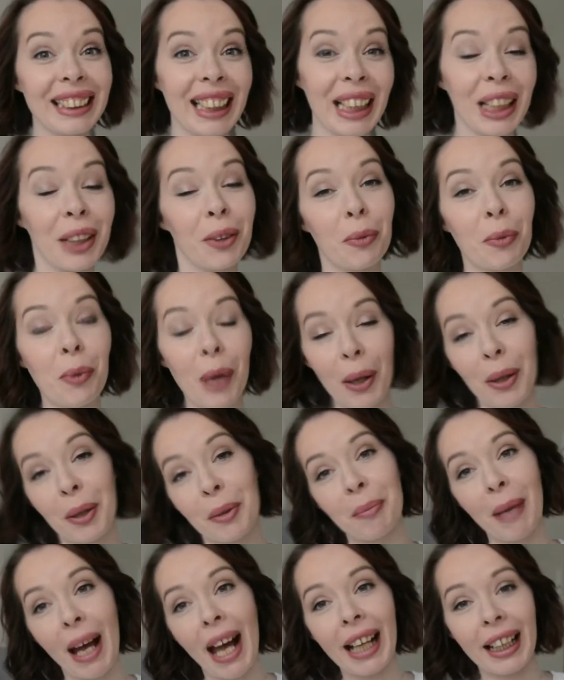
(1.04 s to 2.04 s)
and
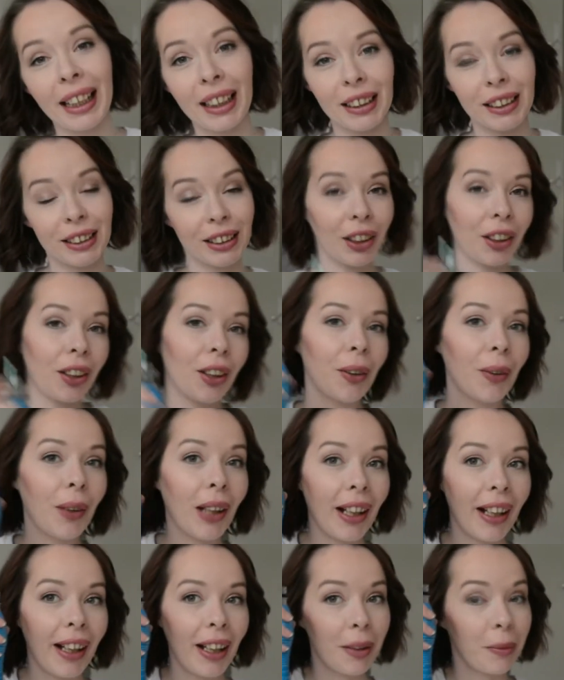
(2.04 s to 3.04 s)
welcome back. So
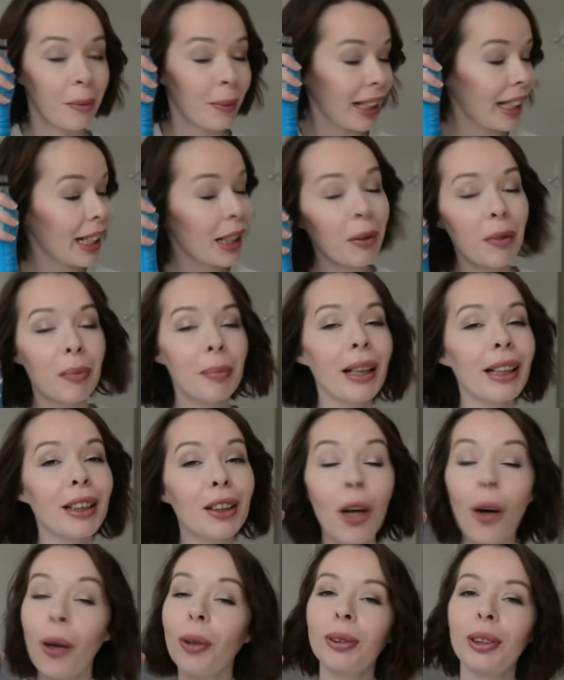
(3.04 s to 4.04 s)
I'm here with my
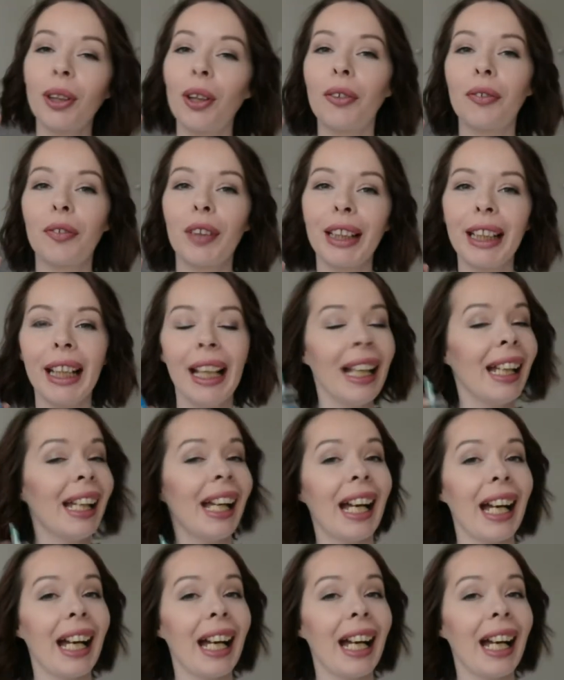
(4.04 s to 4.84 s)
cold coffee